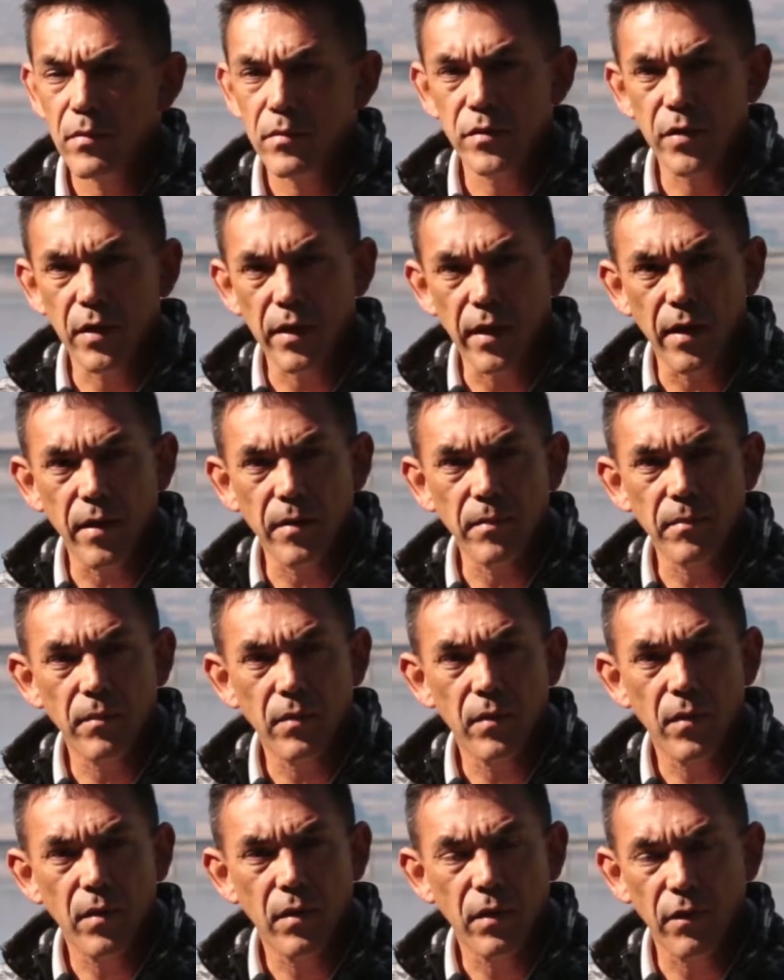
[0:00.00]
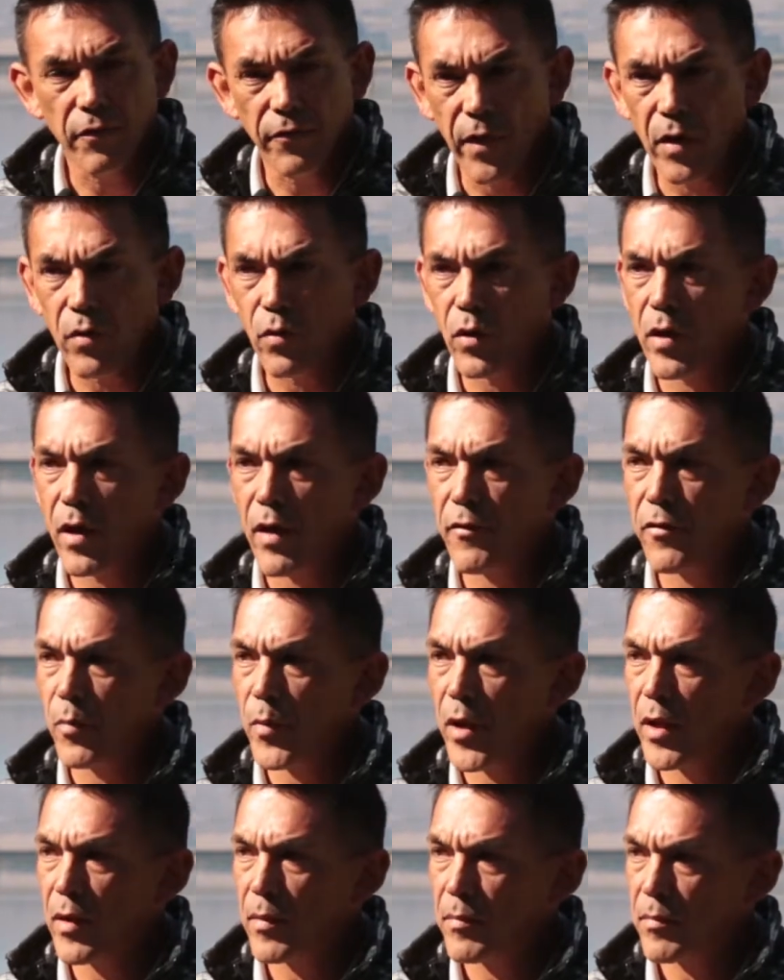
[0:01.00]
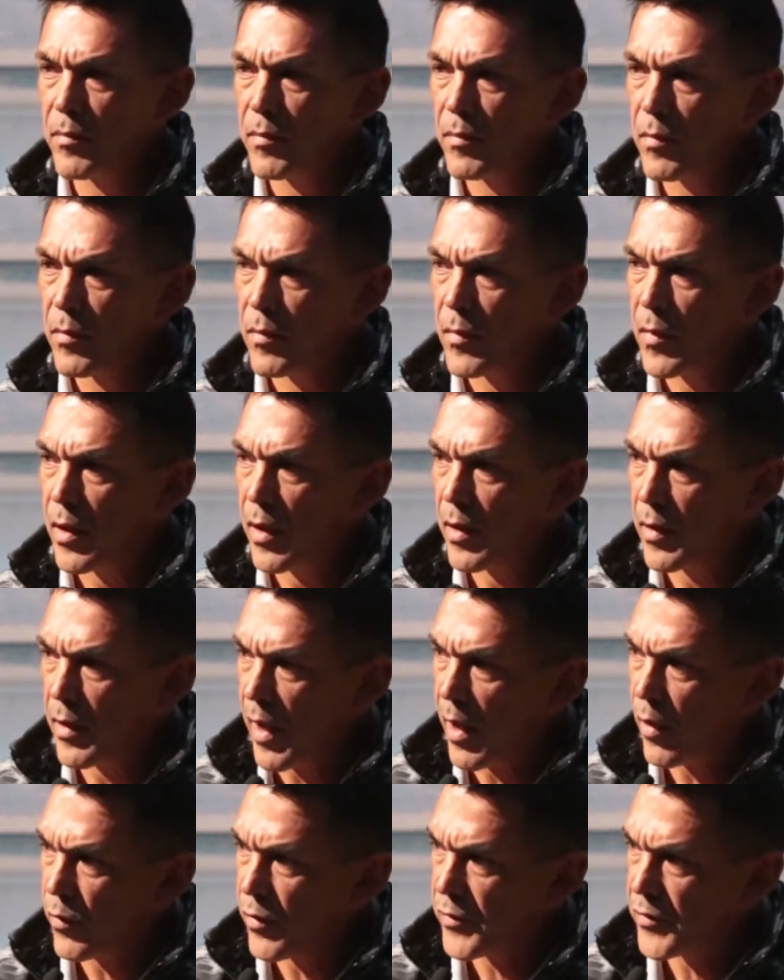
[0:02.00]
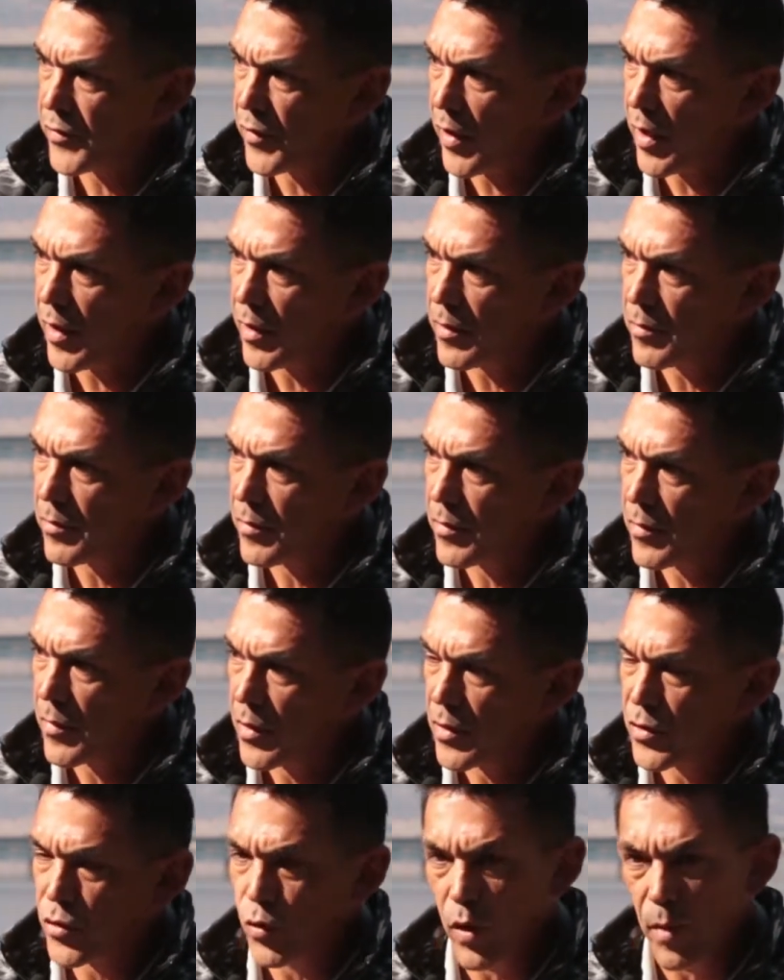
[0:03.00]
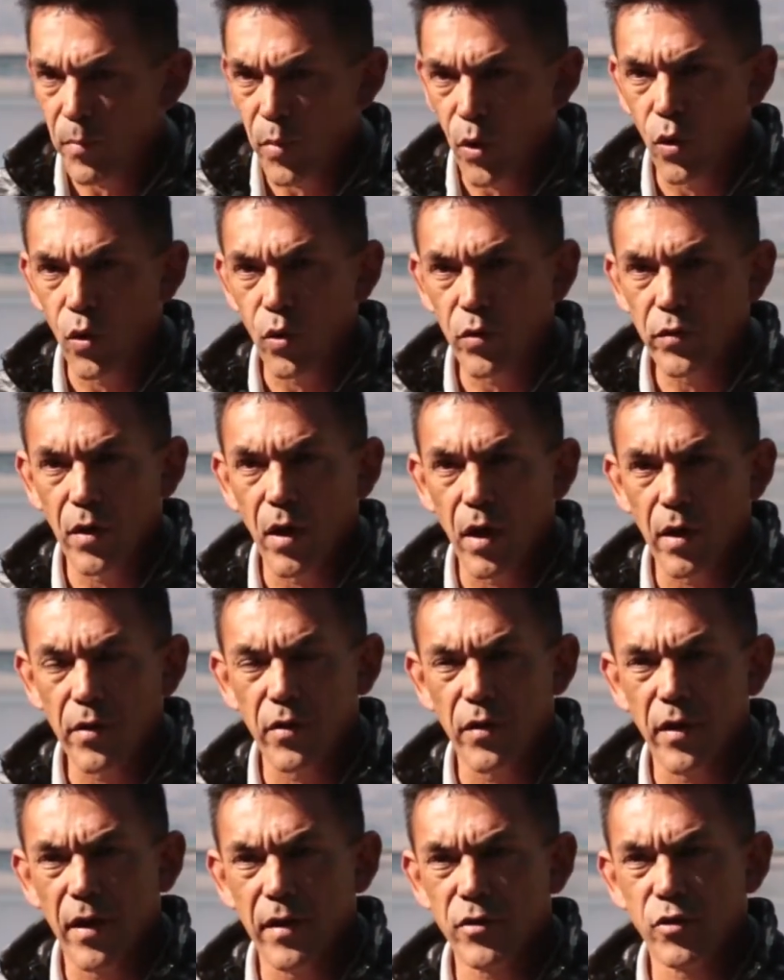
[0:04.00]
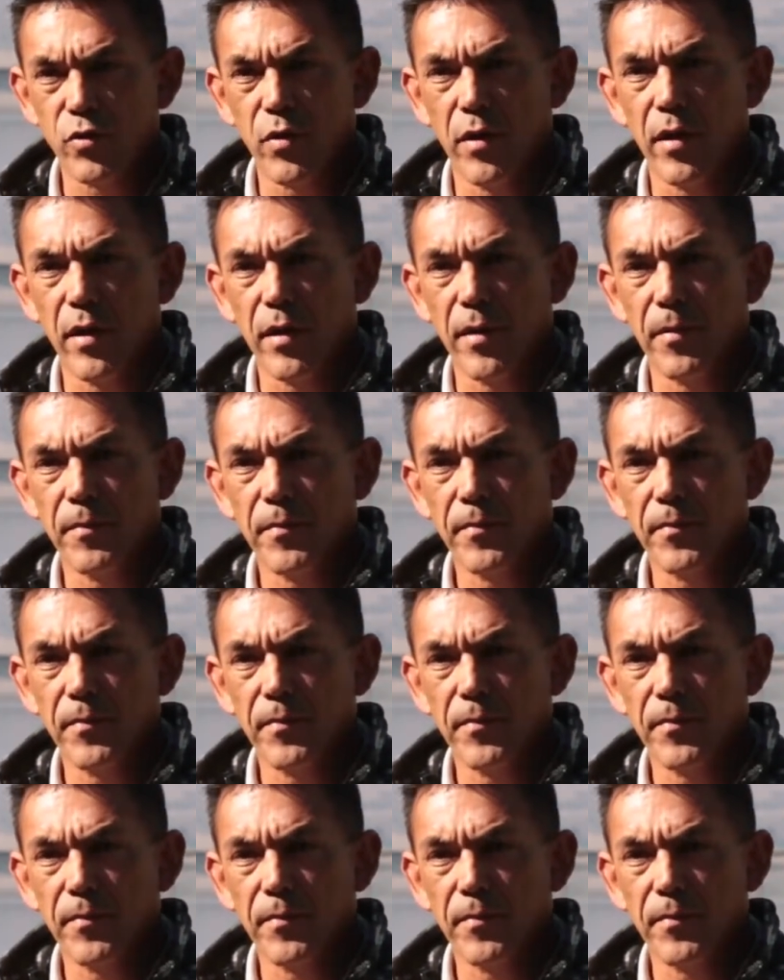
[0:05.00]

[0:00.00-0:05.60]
to get the federal government and now the state to uphold and honor that treaty.